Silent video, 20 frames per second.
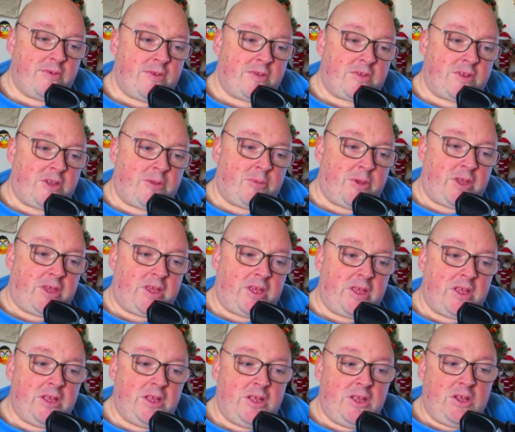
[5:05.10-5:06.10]
is going to
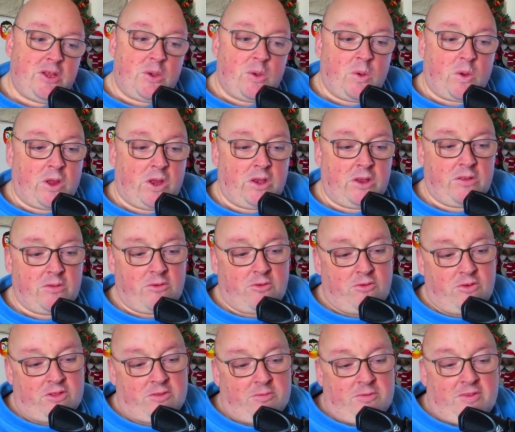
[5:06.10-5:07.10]
be looking at
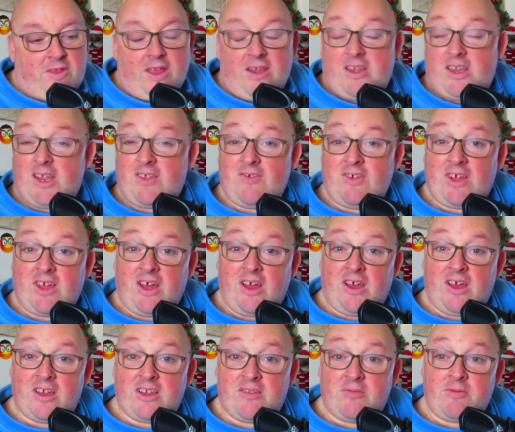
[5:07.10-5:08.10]
Christmas Day TV
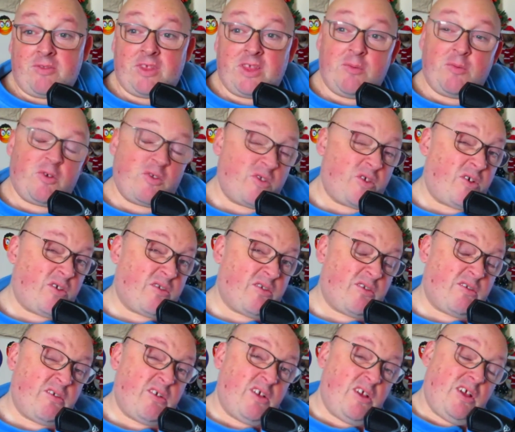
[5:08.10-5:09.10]
guide and seeing what's on,
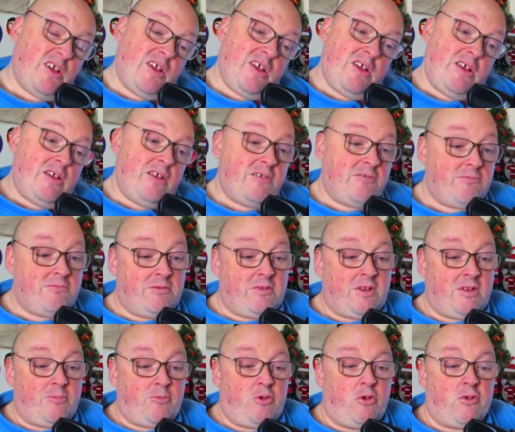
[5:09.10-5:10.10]
and
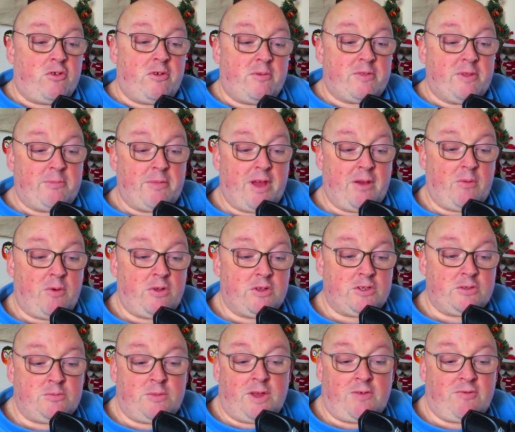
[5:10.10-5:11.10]
you know, programs I might
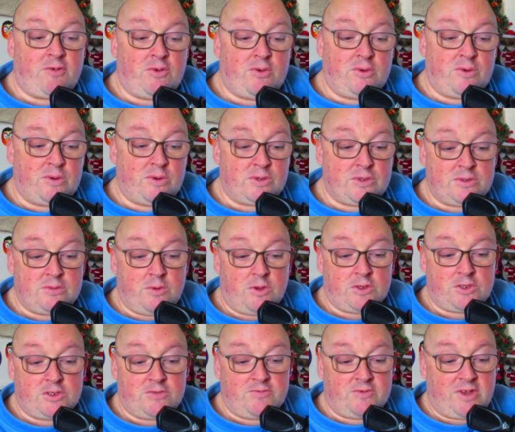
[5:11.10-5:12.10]
watch, might record,
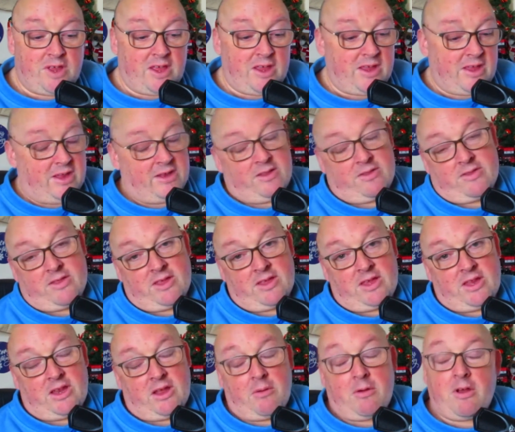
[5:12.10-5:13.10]
watch another day kind of
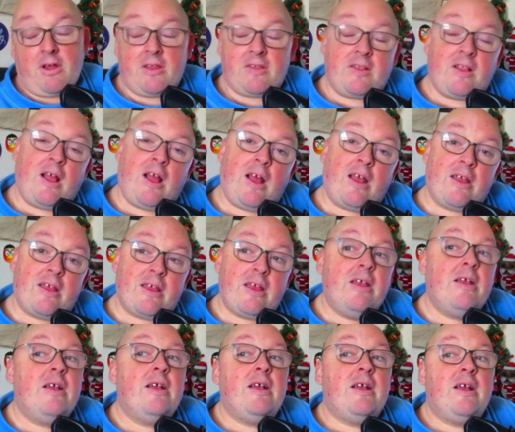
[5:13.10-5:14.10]
thing, you know. It's like,
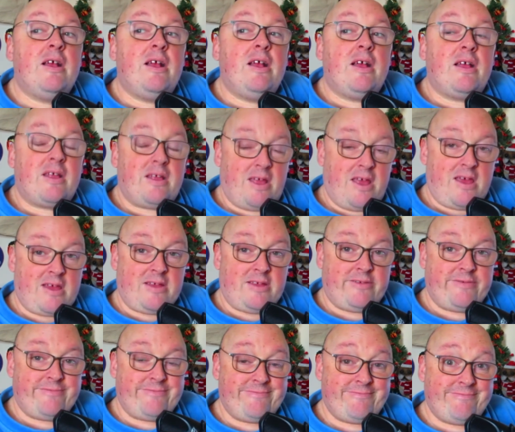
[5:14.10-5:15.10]

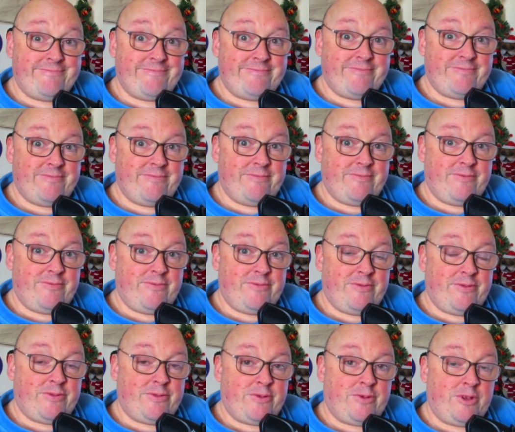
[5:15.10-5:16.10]
okay,
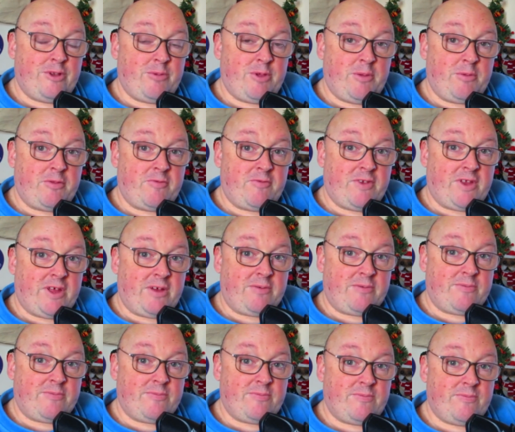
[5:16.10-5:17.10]
tickly pips for
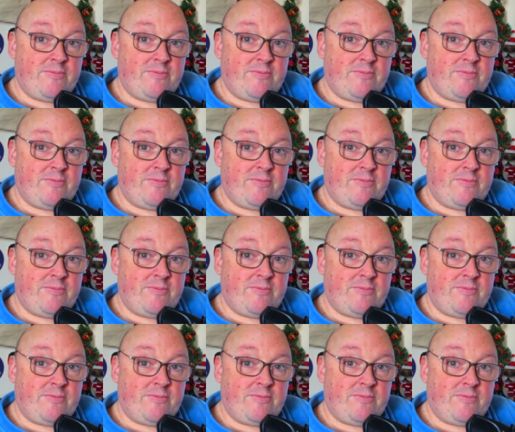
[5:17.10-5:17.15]
now.